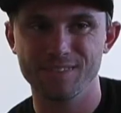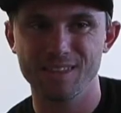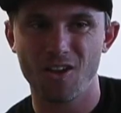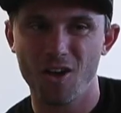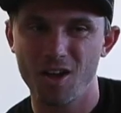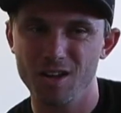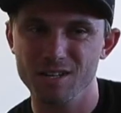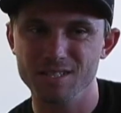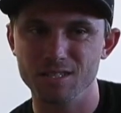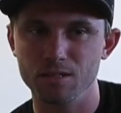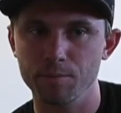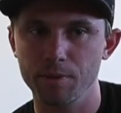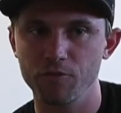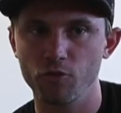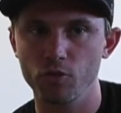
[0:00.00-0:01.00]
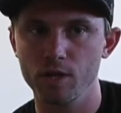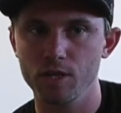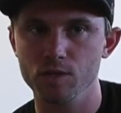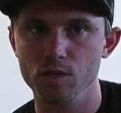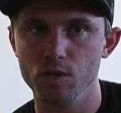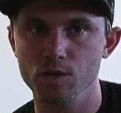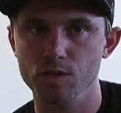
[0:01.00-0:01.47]
Honda's a little bit free,
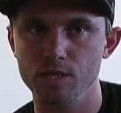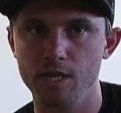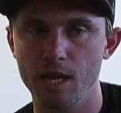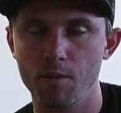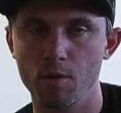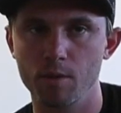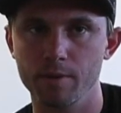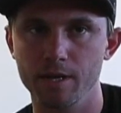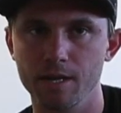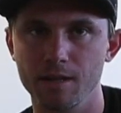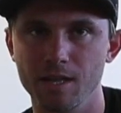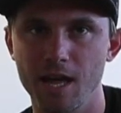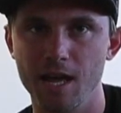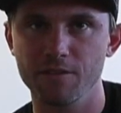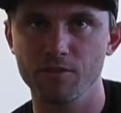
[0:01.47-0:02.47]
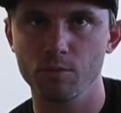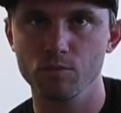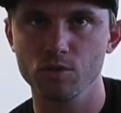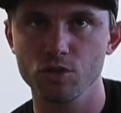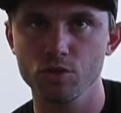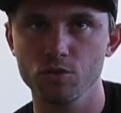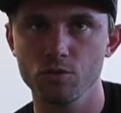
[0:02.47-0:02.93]
and so is the Yamaha, but a lot of
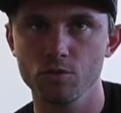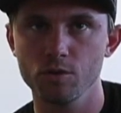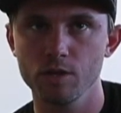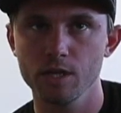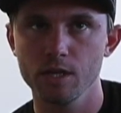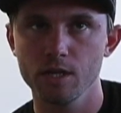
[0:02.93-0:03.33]
them